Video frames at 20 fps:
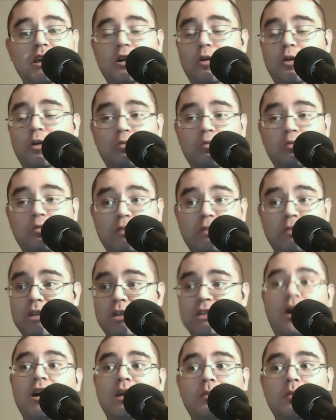we
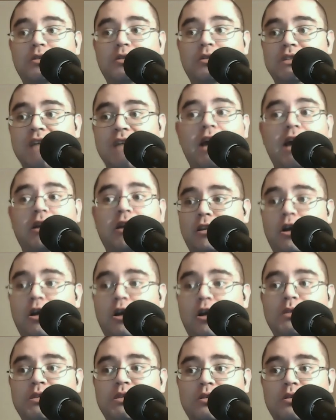talk about diagonally
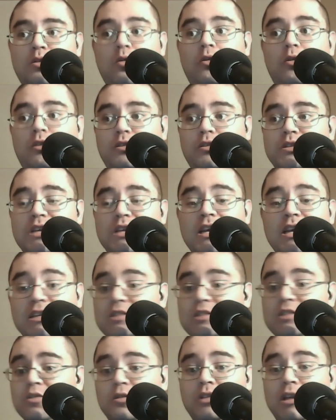opposite corners.
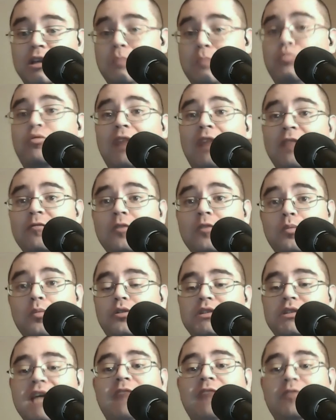It's certainly
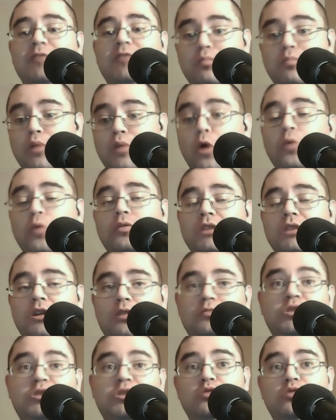preferable to having both,
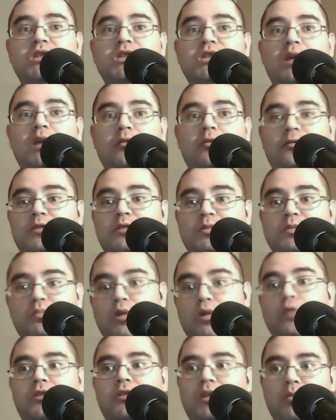two subwoofers,
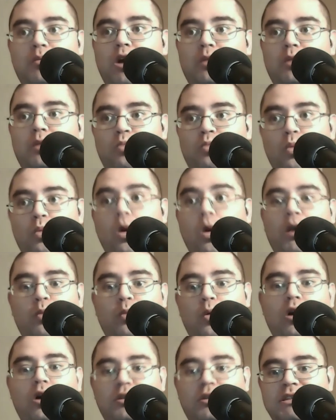both of them on
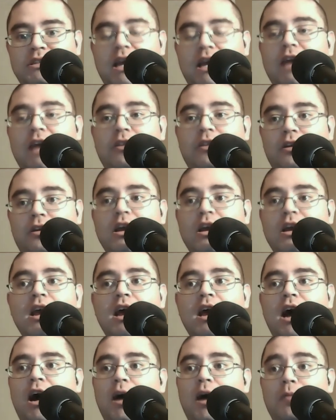one wall together.
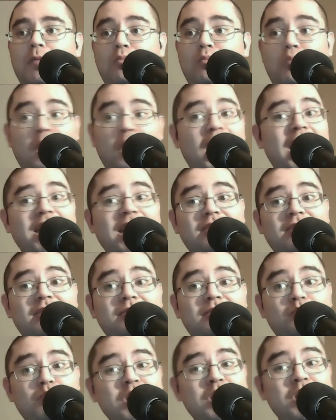But
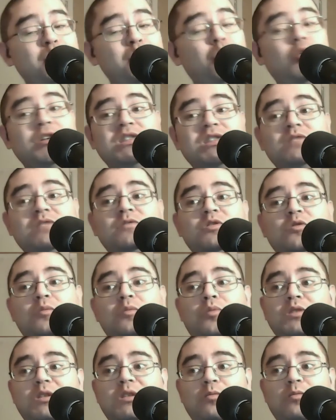midpoints of two
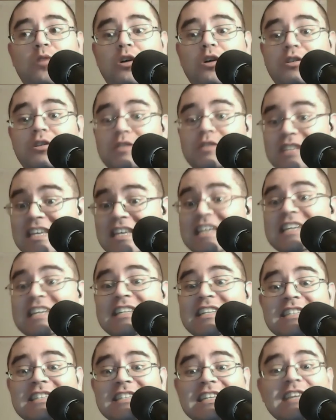opposing walls
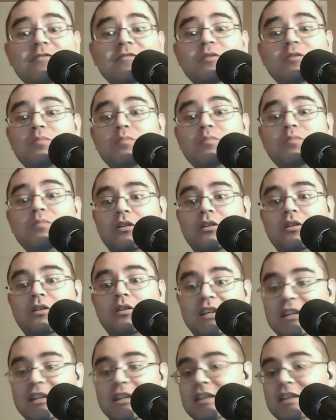is even better.
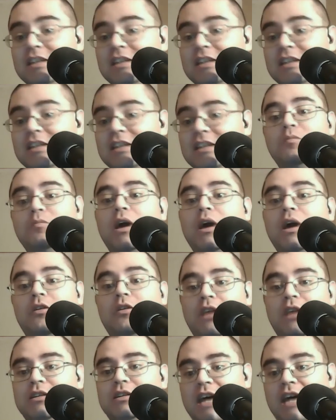It is even
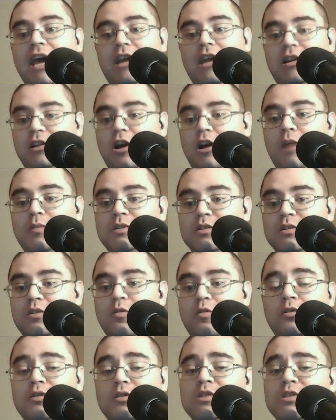better than diagonally
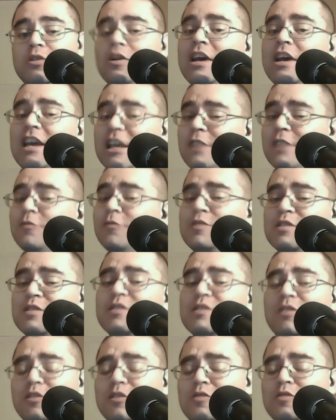opposite corners. So if there's
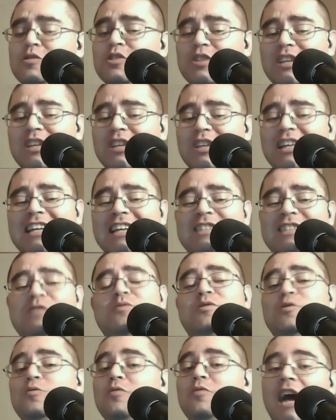a solution that lets you
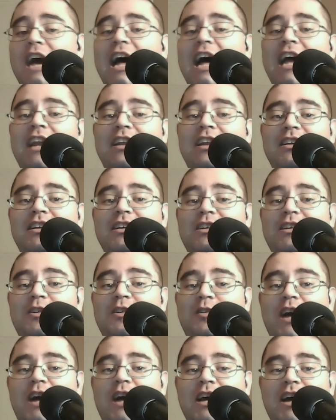do that,
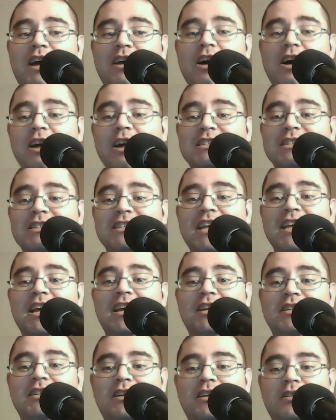I gotta
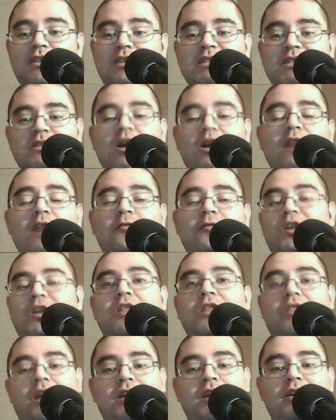say it's not for
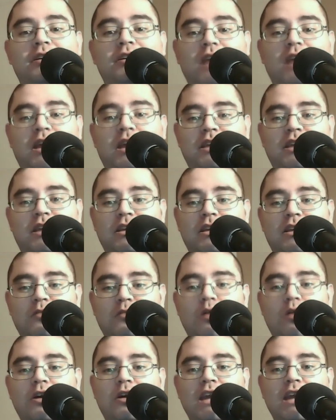nothing, right? That
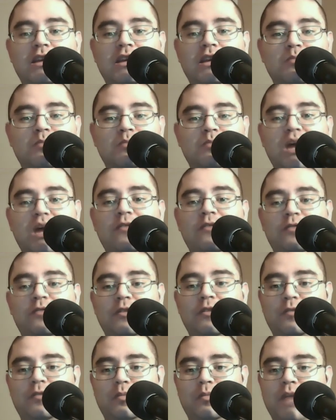you are getting some
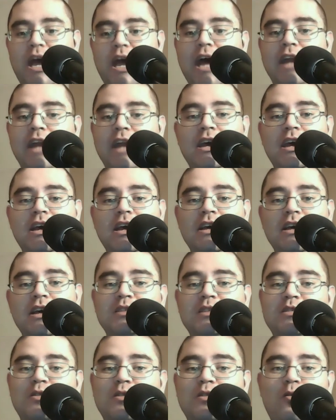benefit from that.
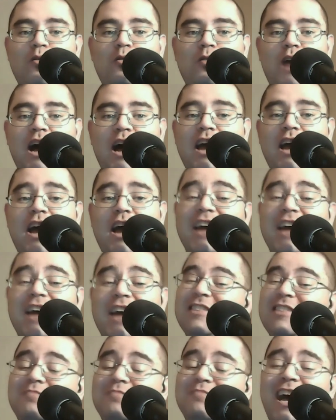So I
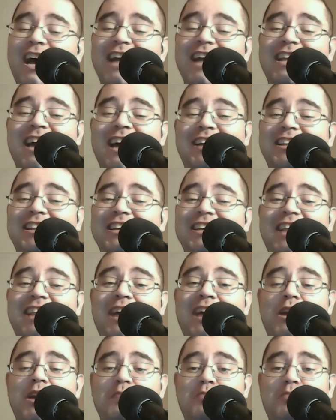kind of lean
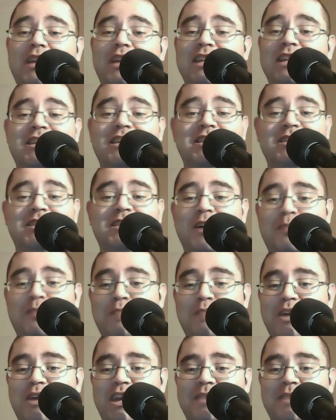that way, but that's because it's
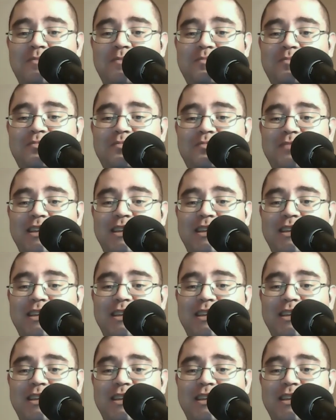not my money. This